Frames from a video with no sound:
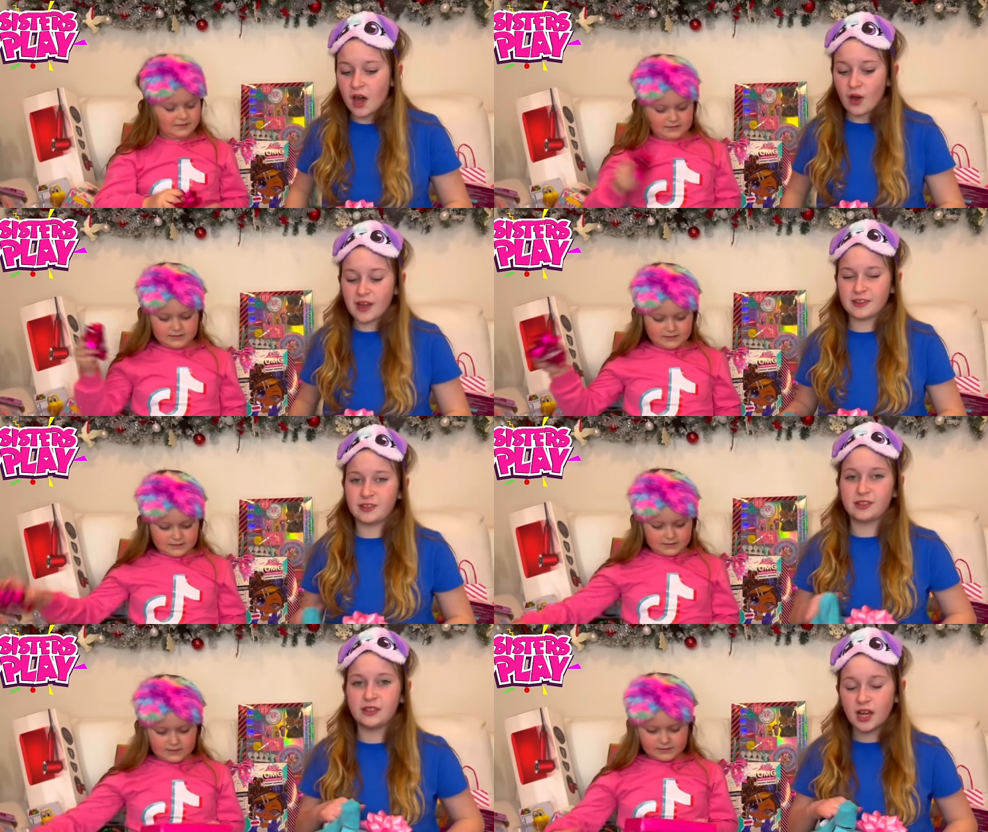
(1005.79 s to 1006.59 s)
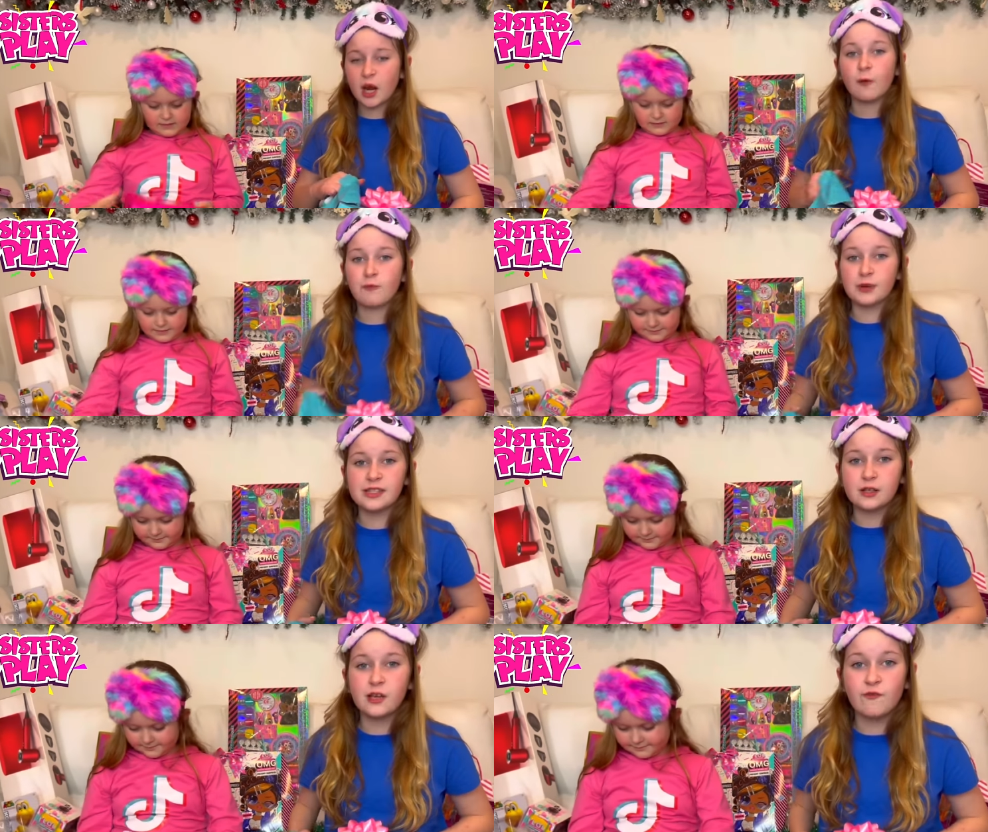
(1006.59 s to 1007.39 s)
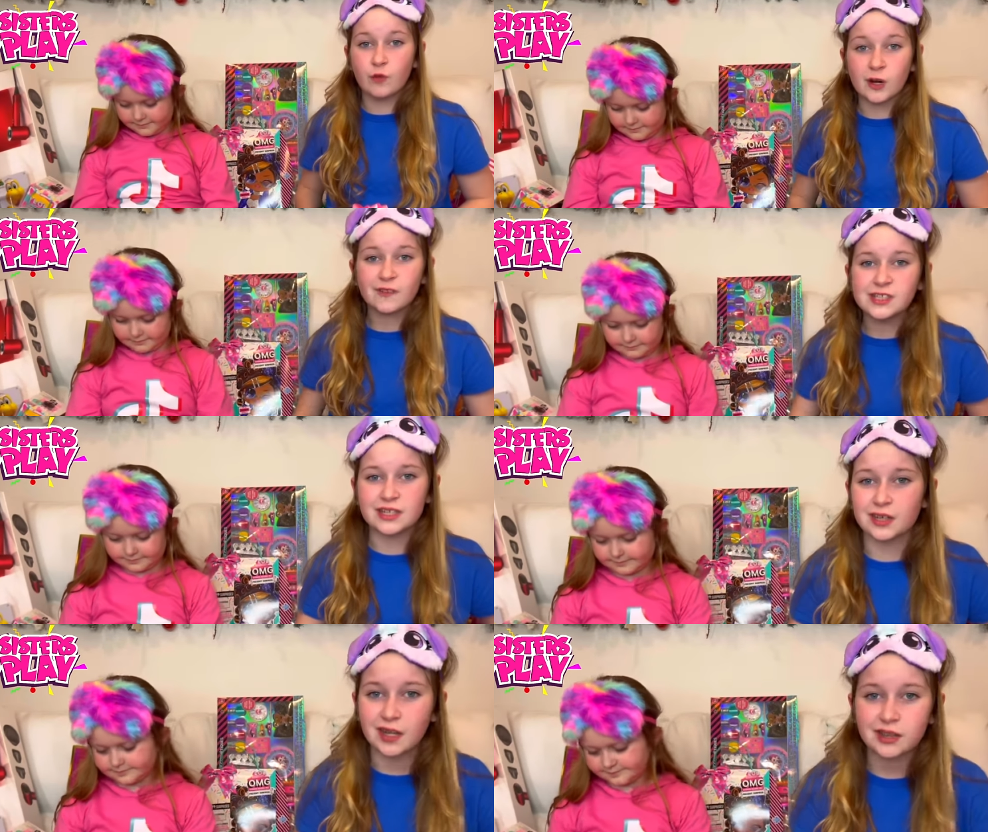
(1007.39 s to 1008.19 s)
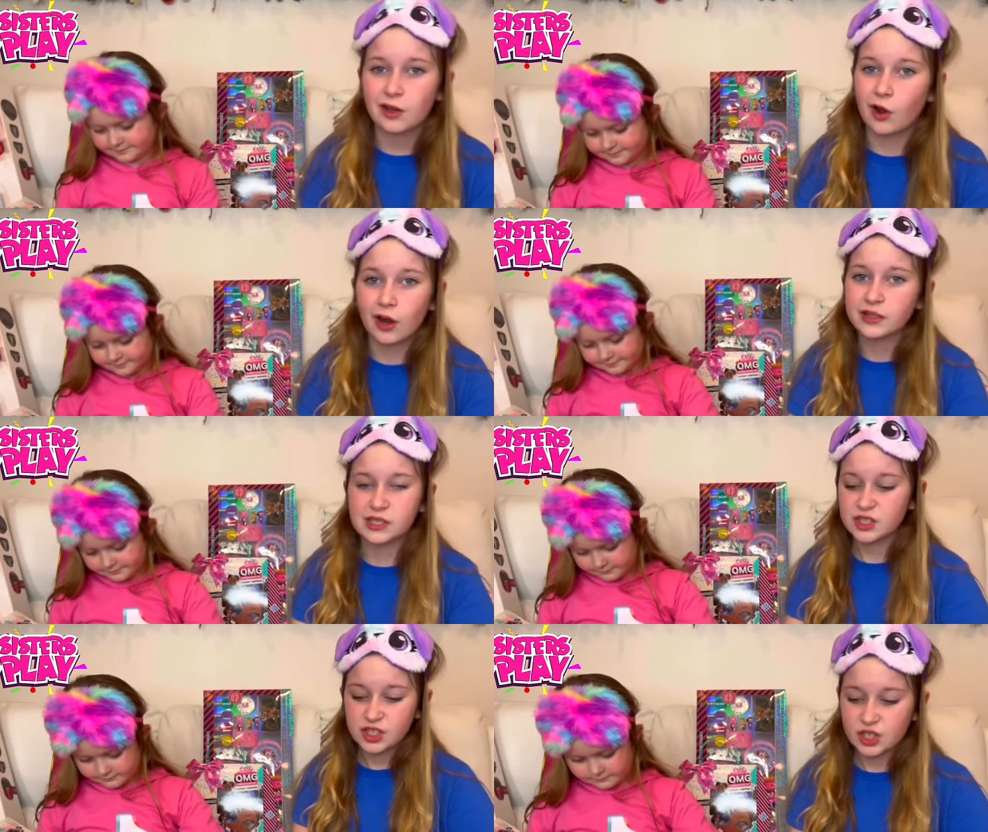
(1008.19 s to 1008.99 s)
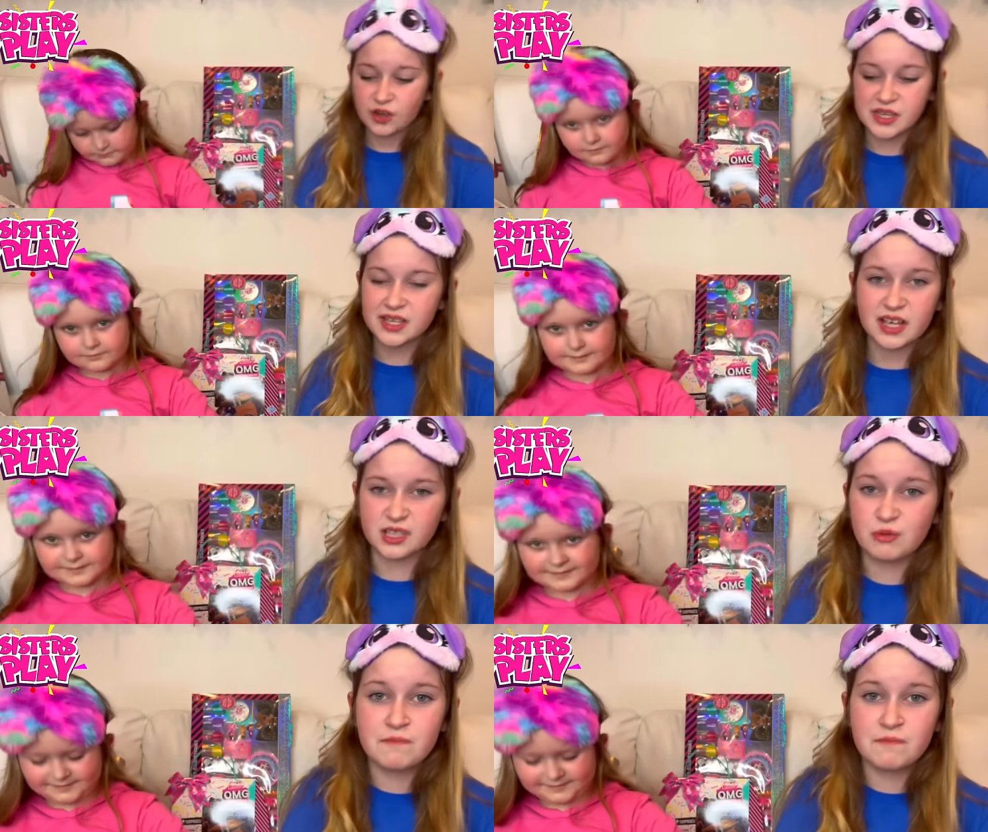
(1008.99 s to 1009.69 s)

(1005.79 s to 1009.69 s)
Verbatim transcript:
Speaker 1: If one of us didn't get the cards, it's just crazy because we